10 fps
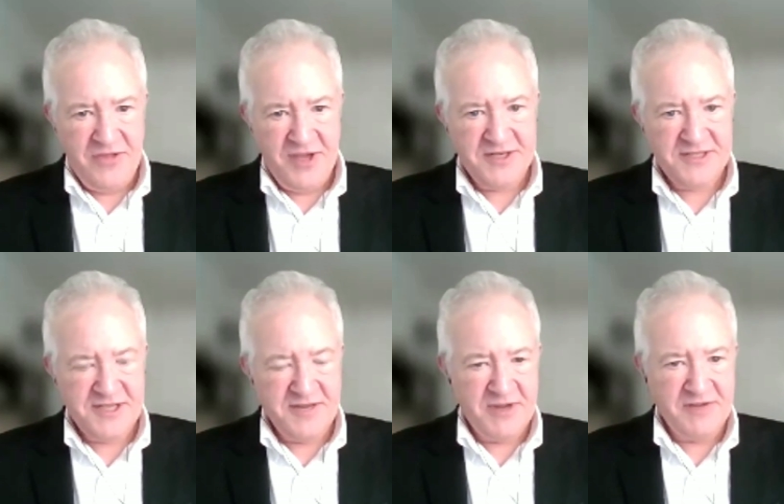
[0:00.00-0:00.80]
it just
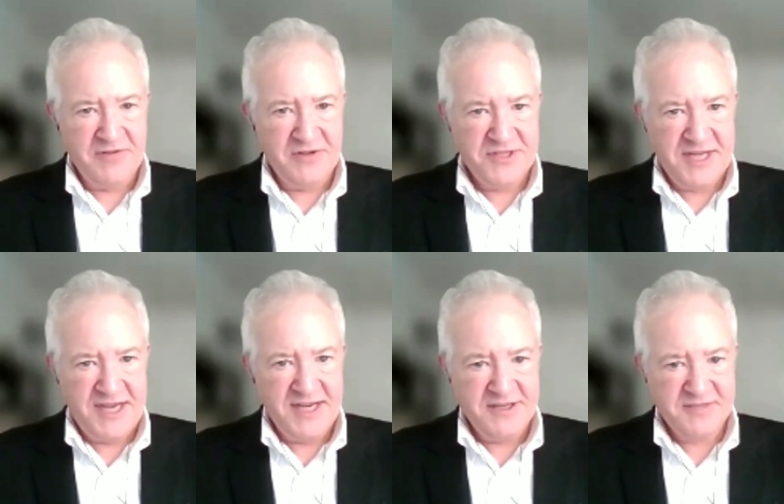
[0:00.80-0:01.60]
seemed like a very
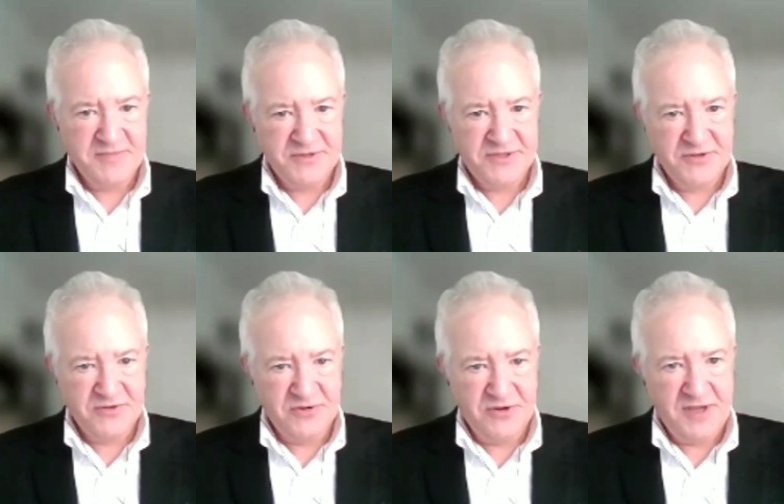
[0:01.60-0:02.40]
sad, dismal
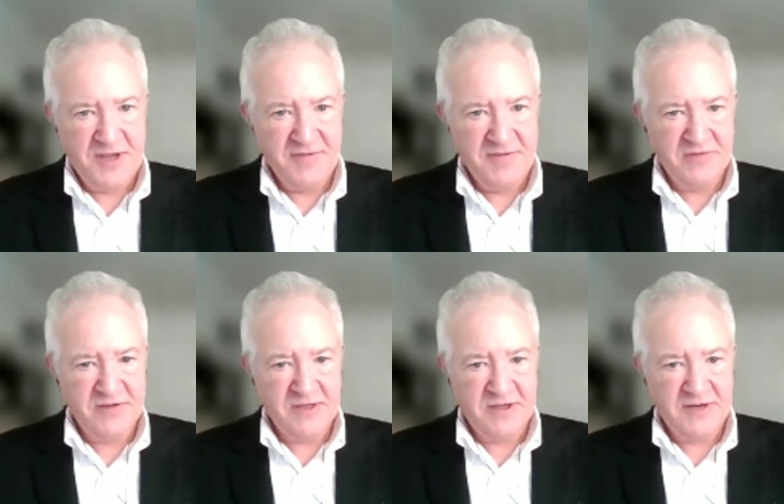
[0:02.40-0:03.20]
story
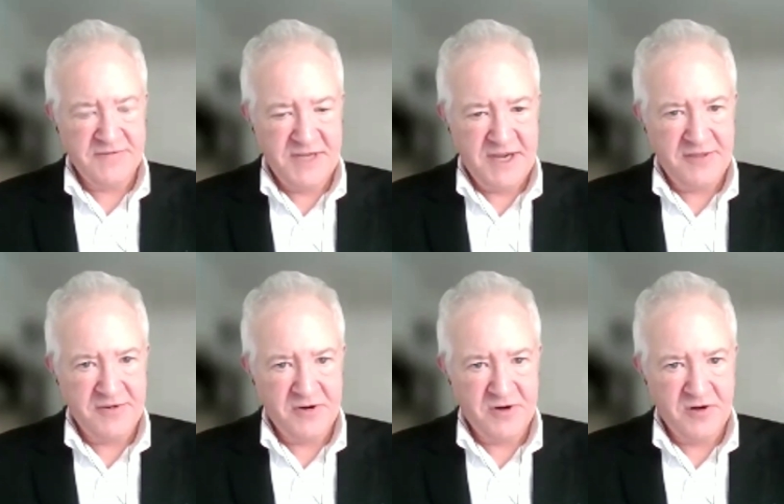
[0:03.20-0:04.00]
involving a lot of death
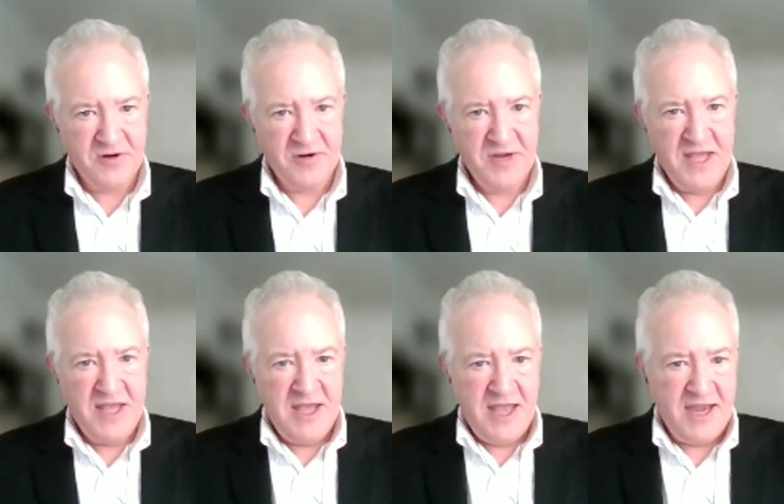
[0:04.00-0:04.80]
and horror.
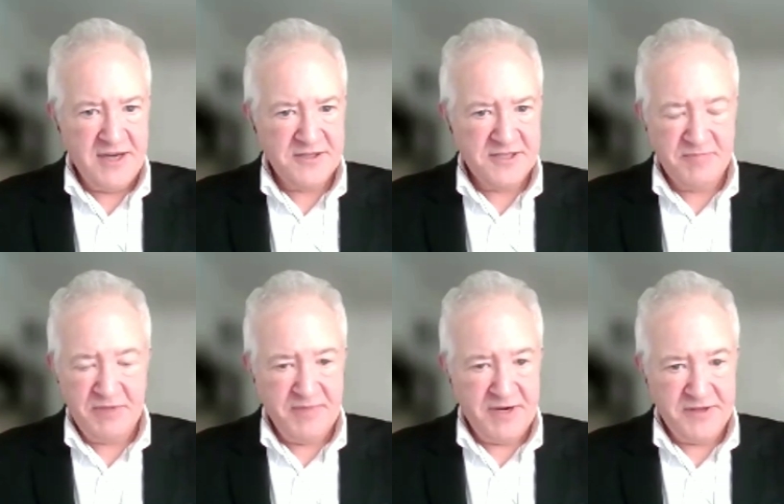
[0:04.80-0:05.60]
And just
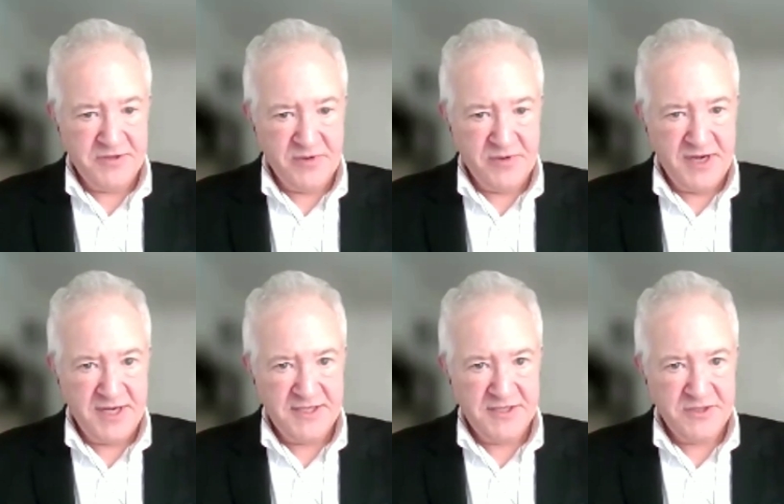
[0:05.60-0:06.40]
simply by the 20,
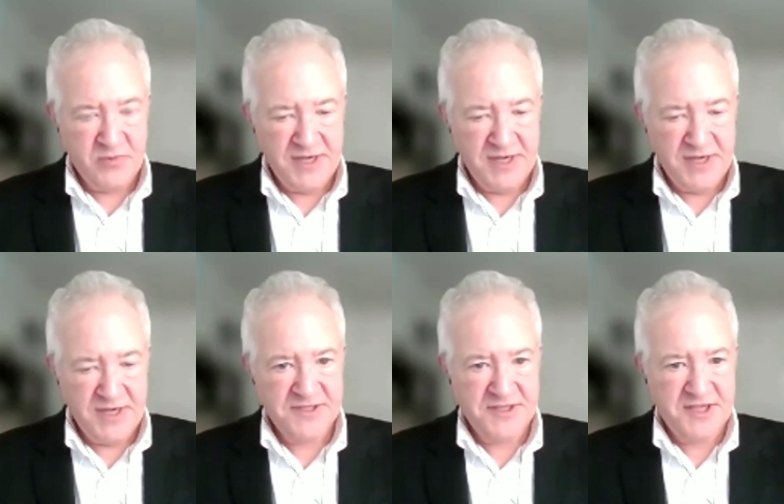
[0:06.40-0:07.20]

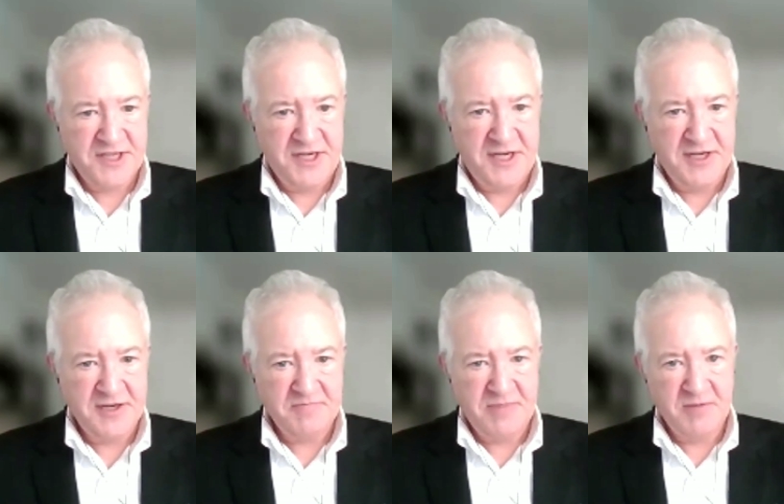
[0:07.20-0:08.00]
1920s, the
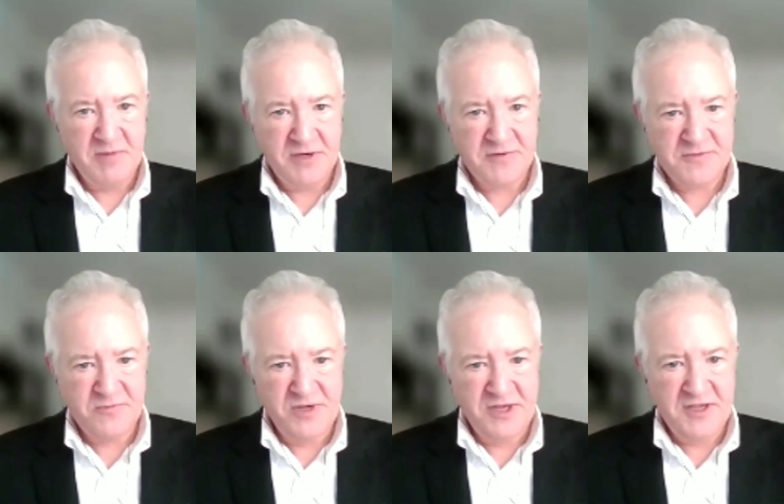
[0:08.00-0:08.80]
Canadian public was
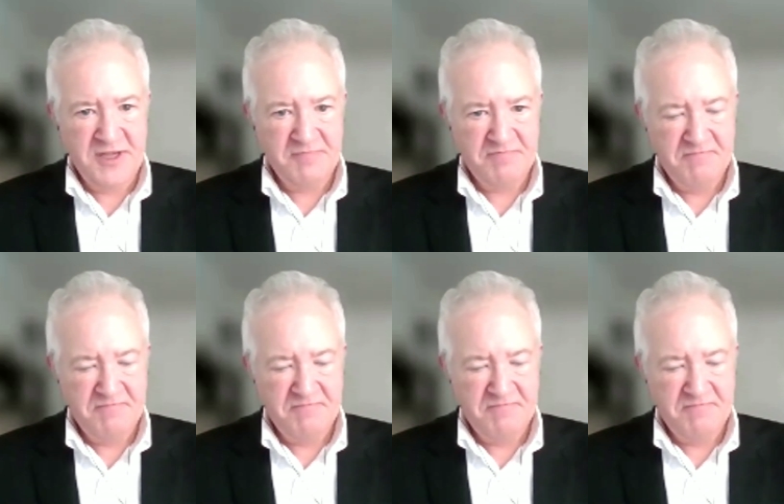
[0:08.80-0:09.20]
really